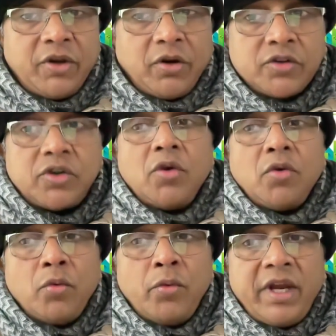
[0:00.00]
because
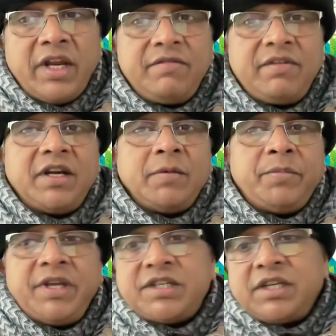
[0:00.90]
whenever a
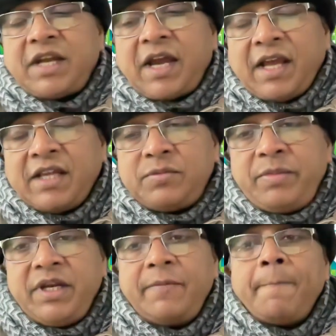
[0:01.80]
patient has
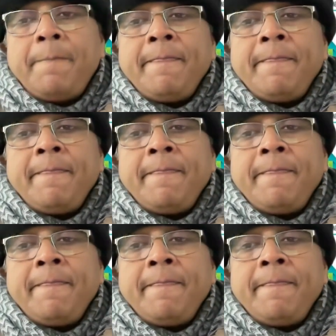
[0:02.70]
been